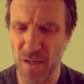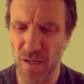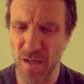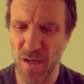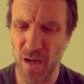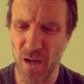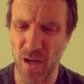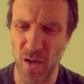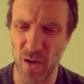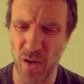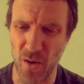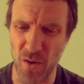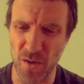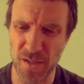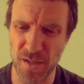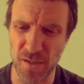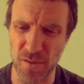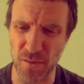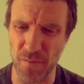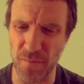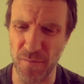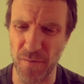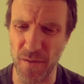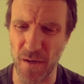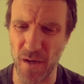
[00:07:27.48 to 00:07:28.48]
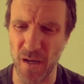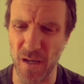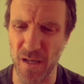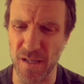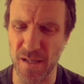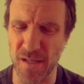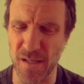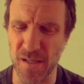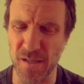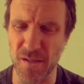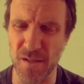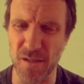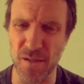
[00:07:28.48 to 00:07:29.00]
a lot of stuff that I
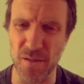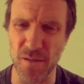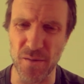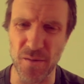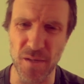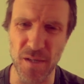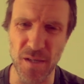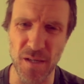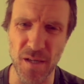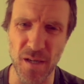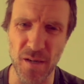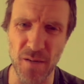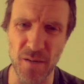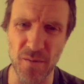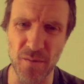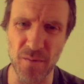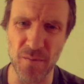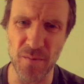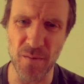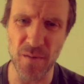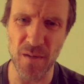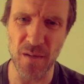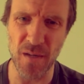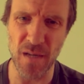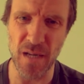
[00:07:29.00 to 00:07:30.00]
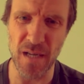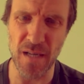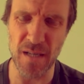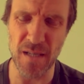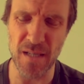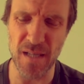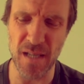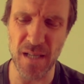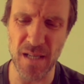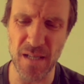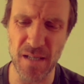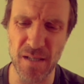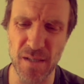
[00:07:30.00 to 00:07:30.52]
listen to. You know,
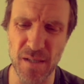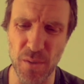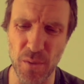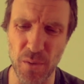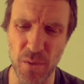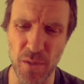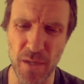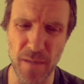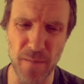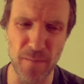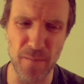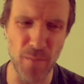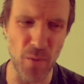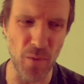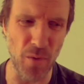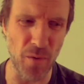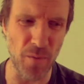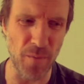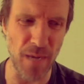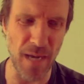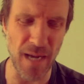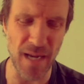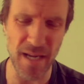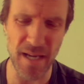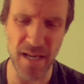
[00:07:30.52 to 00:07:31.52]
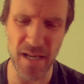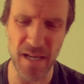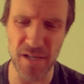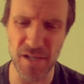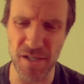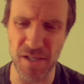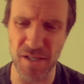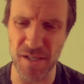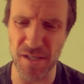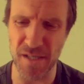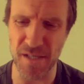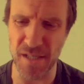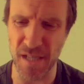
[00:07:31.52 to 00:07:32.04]
it's talking more about
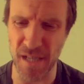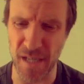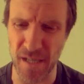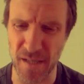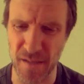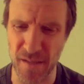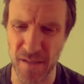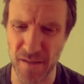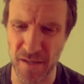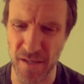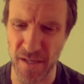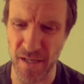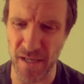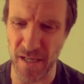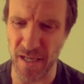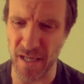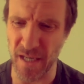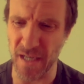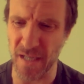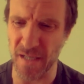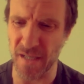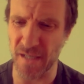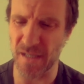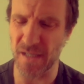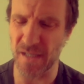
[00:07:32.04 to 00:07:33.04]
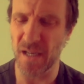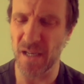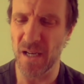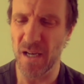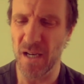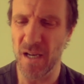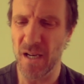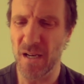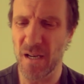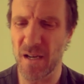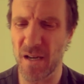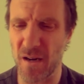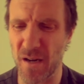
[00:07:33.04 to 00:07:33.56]
kitchen sink than it is
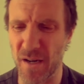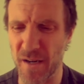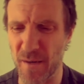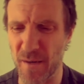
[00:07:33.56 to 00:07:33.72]
kind of